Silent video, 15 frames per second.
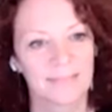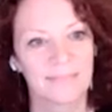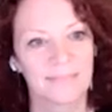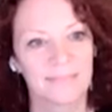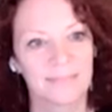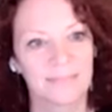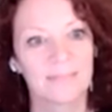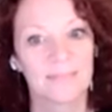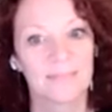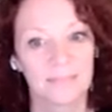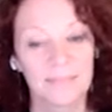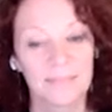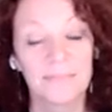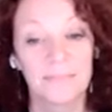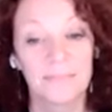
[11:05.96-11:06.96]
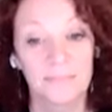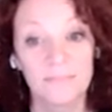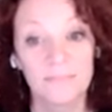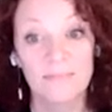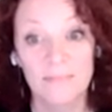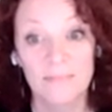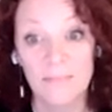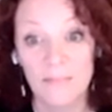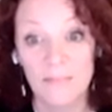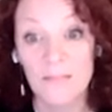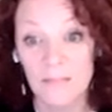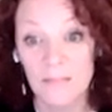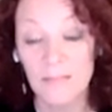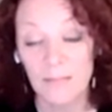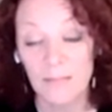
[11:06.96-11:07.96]

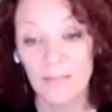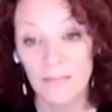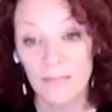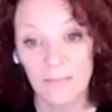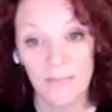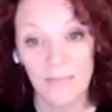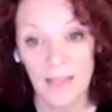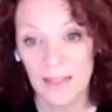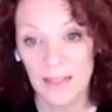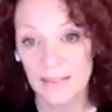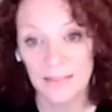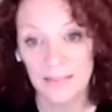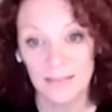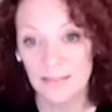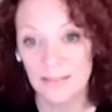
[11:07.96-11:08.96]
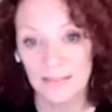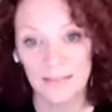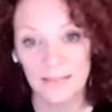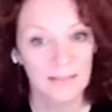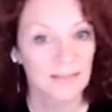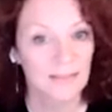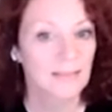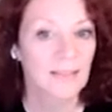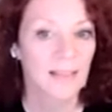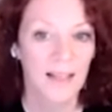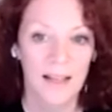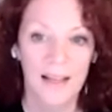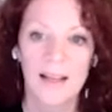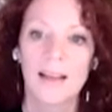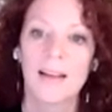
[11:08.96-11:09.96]

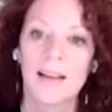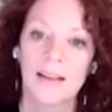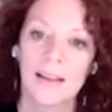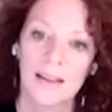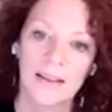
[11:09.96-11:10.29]
(silent)